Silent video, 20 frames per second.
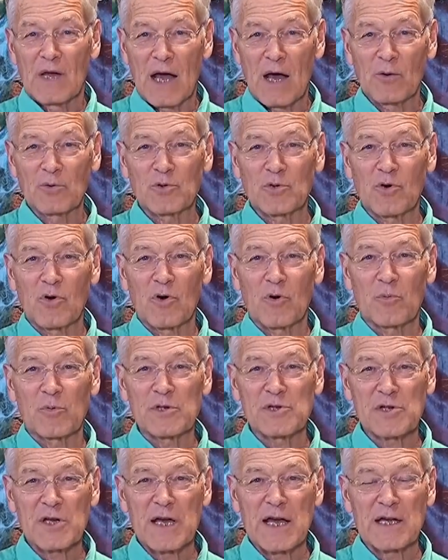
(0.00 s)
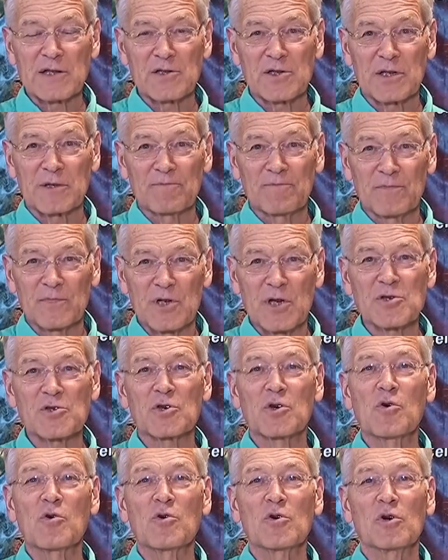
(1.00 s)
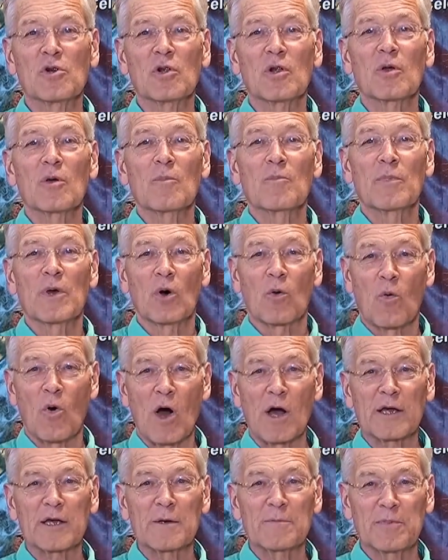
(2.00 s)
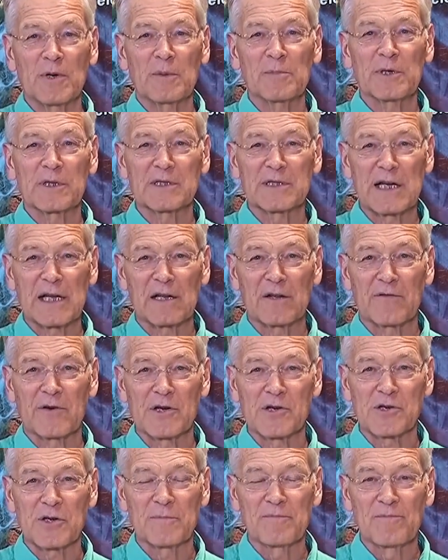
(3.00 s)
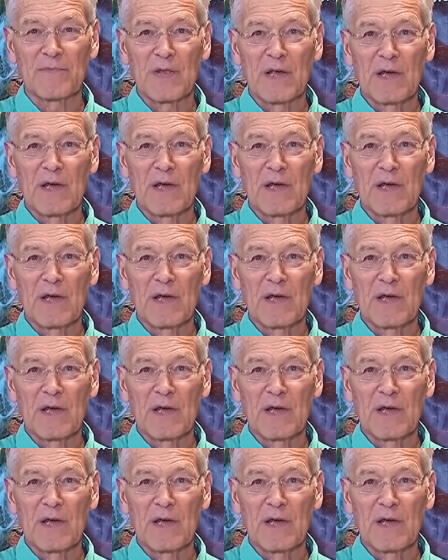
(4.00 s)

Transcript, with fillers: Outdoor Wisconsin. Just Google Milwaukee Public Television.